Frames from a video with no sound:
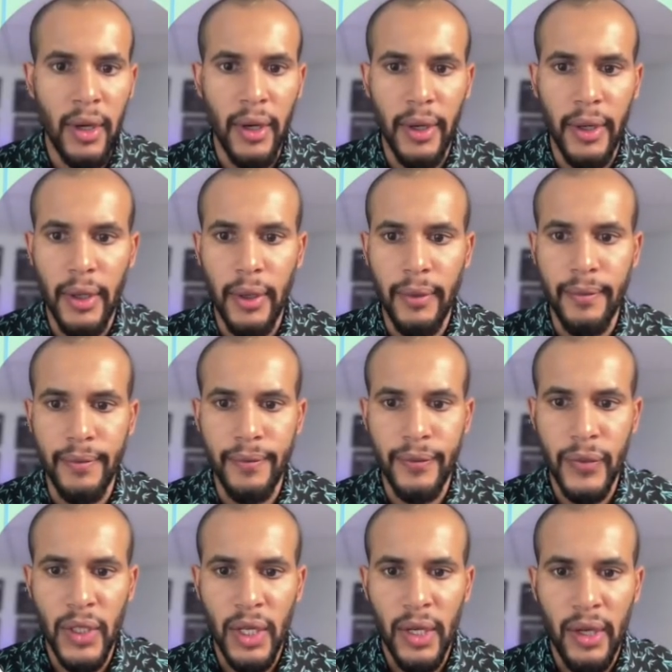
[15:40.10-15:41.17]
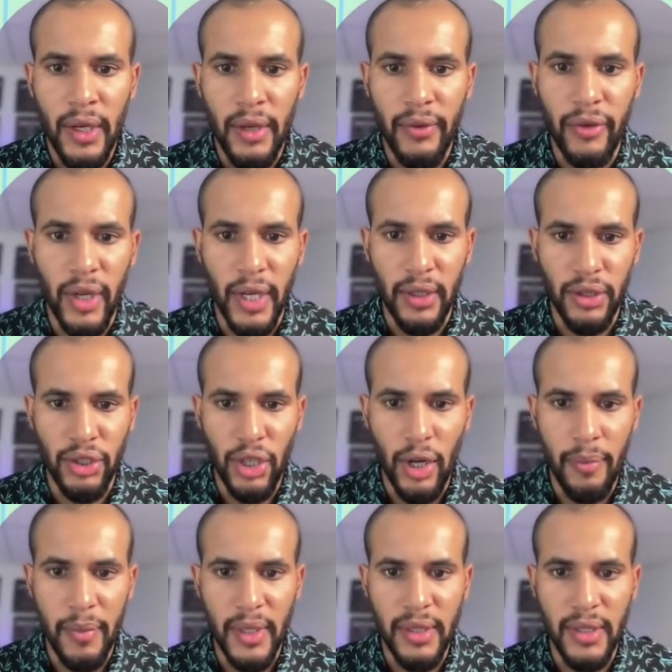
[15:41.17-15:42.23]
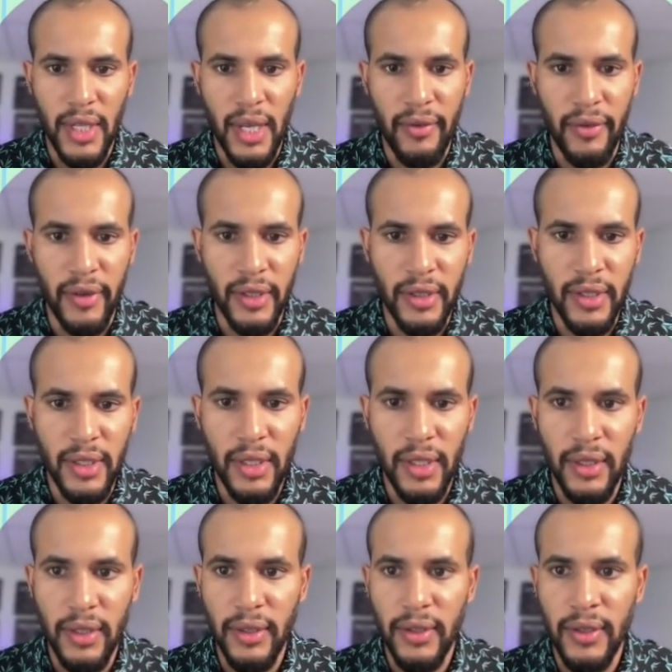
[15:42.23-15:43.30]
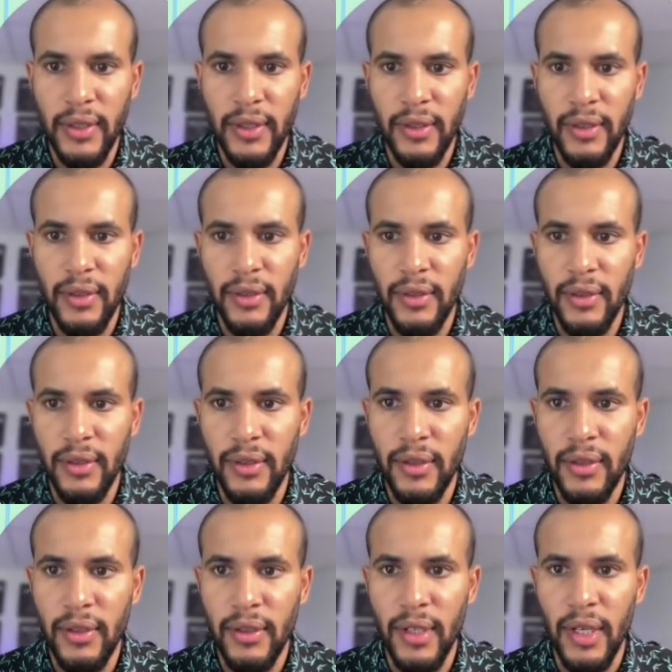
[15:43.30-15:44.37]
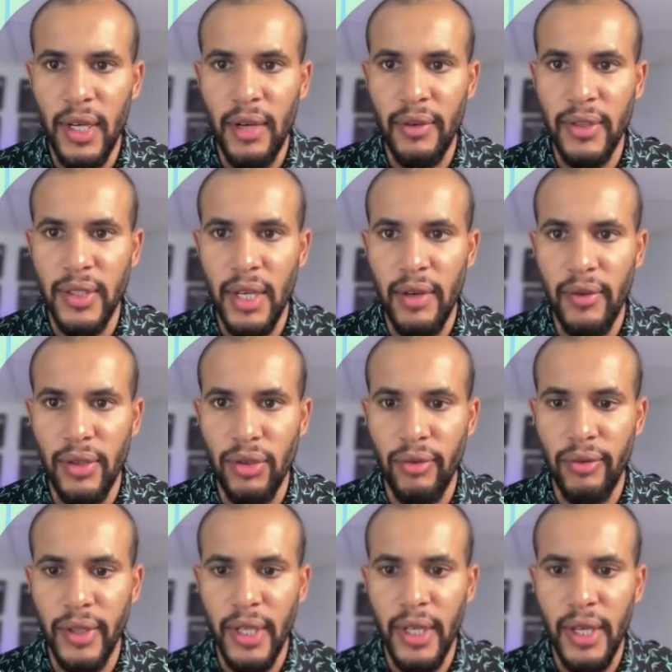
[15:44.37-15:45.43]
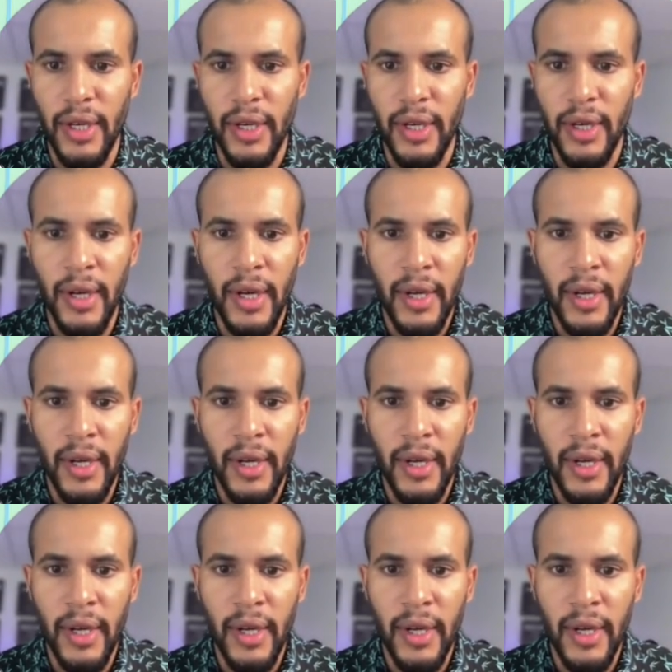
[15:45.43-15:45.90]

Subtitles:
If you like to shop at Savers, they have Savers over there.